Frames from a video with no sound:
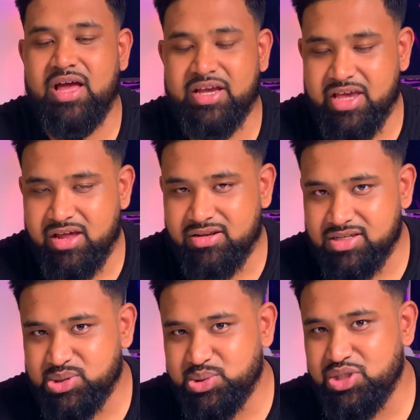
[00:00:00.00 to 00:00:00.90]
Again,
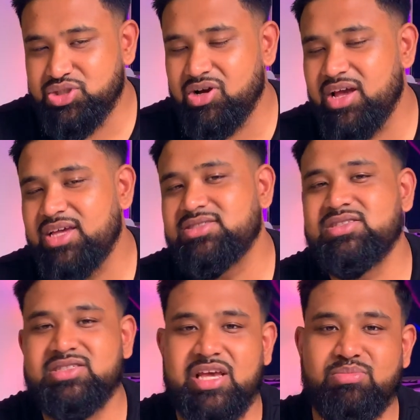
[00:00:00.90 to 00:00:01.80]
this feature is
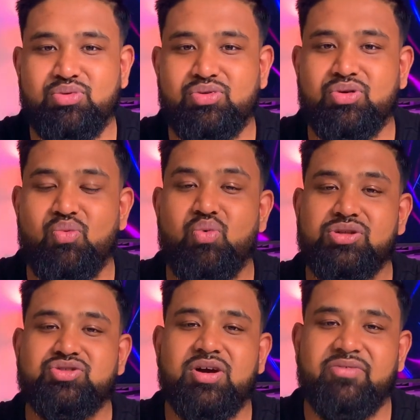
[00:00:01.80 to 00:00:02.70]
disabled
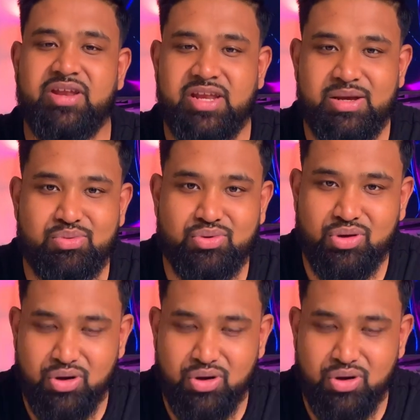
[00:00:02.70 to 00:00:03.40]
once you have enabled